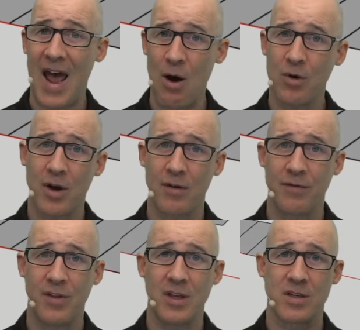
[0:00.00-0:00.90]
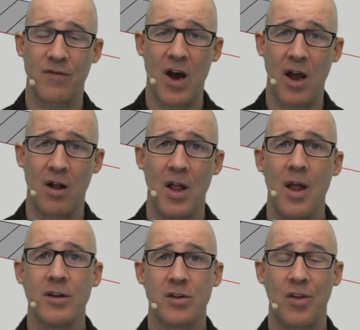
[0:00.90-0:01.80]
out of this file
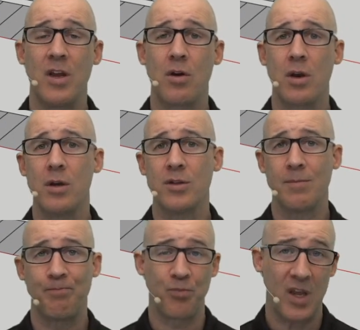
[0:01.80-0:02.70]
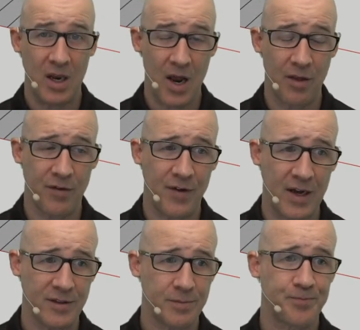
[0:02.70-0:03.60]
so that you can use in other
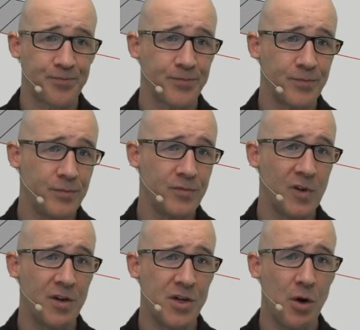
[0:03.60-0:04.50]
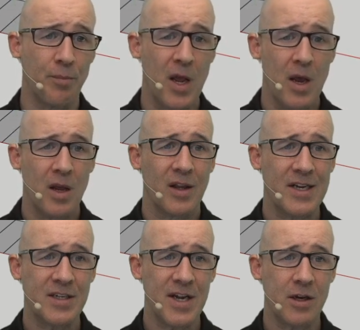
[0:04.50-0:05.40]
files. So
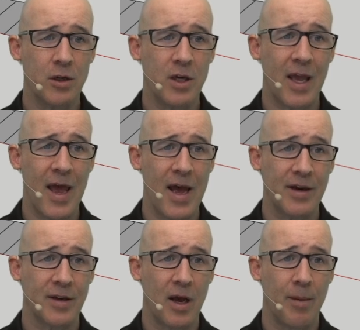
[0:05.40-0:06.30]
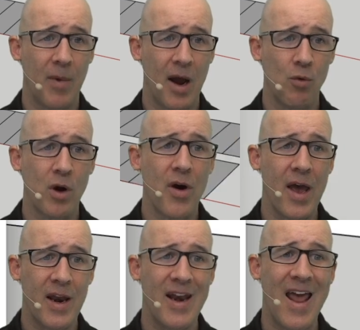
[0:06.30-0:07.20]
let's take a look at, I will go
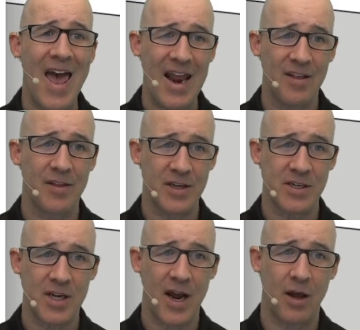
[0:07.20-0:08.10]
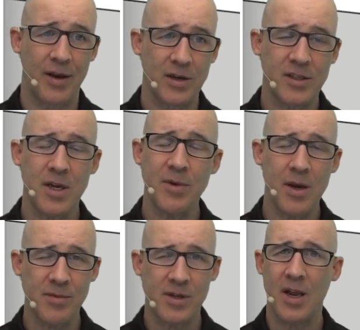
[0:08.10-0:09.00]
ahead and edit this style. Now,
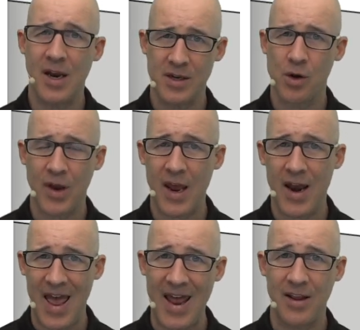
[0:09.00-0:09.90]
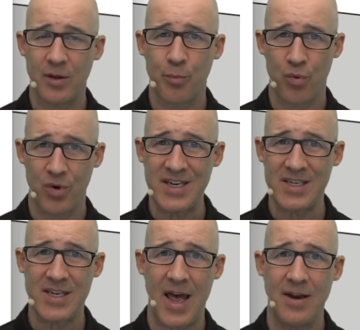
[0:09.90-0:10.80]
sometimes it is okay to edit the
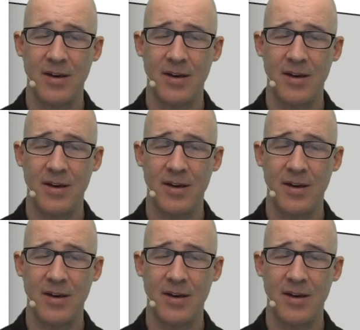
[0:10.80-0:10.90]
preset.